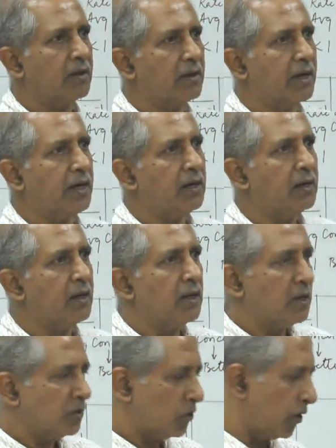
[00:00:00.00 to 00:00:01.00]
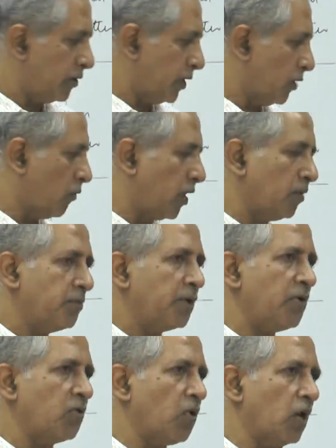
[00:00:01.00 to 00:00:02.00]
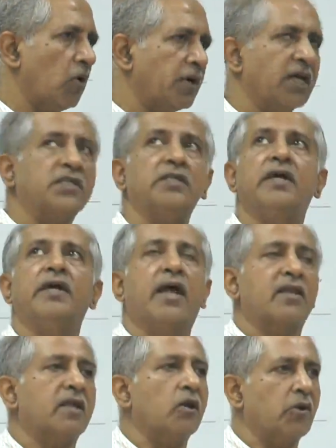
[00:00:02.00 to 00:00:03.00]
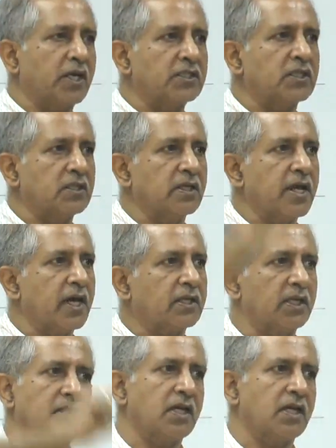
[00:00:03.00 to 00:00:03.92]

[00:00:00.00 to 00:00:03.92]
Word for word: right? So in one between one location and another location in the reactor,